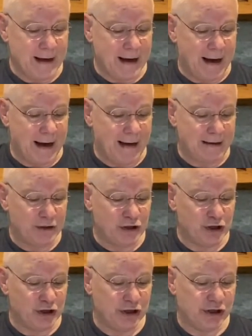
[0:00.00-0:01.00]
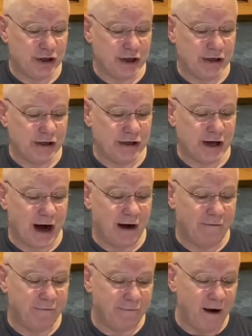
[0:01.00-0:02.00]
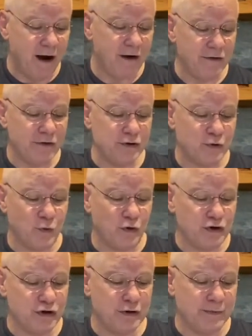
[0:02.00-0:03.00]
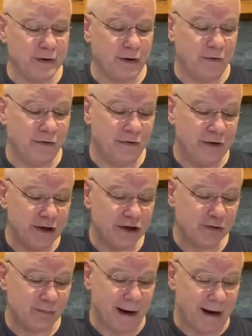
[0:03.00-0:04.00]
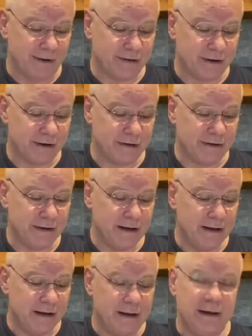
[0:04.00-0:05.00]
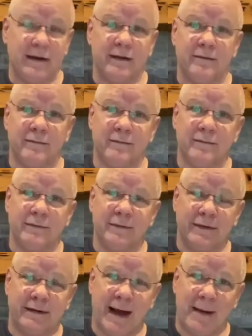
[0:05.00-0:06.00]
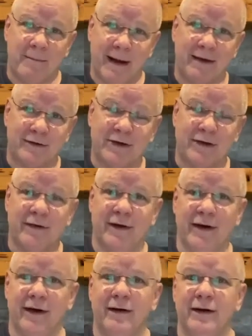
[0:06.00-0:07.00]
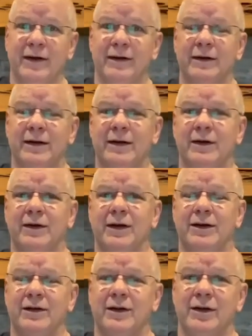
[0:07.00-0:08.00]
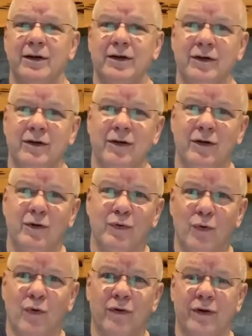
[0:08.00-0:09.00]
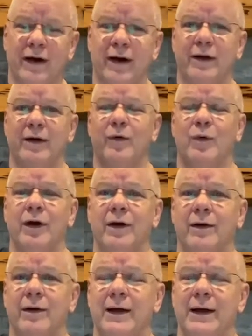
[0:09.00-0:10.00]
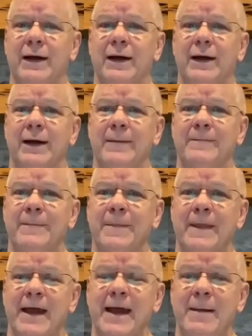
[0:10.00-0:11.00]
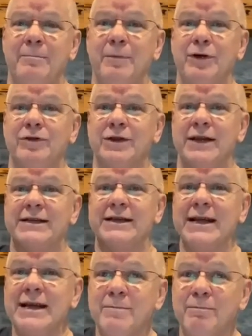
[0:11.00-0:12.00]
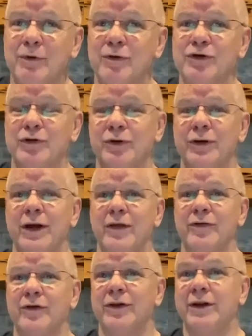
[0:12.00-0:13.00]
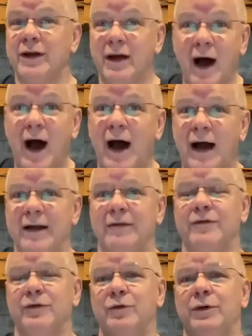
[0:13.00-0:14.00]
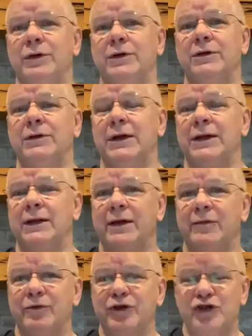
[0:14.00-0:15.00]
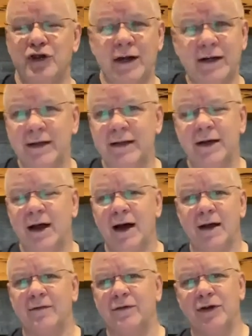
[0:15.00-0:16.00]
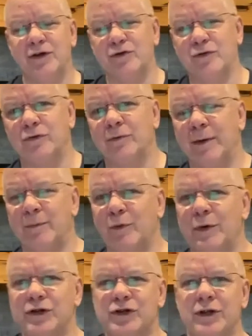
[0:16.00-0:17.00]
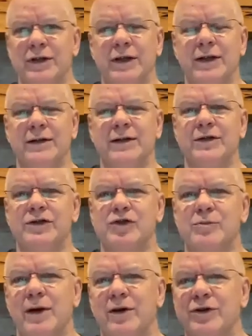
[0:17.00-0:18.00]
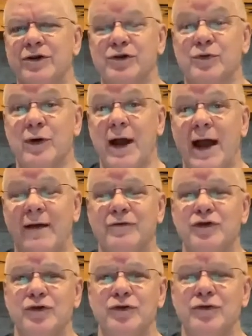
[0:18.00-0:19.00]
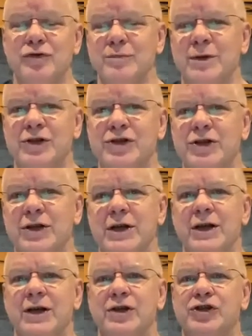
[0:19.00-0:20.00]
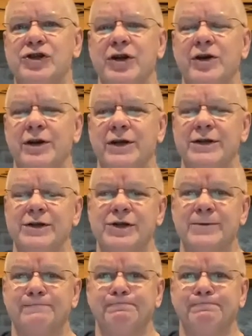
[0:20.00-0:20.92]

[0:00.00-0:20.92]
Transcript: and she says, Our fathers worshiped on this mountain, that mountain there in, in, in, in the northern area where um, they had built a temple to another God, if you will. They had rejected the God of Israel. Remember, we said that Samaritans were half Jews, mixed Assyrians.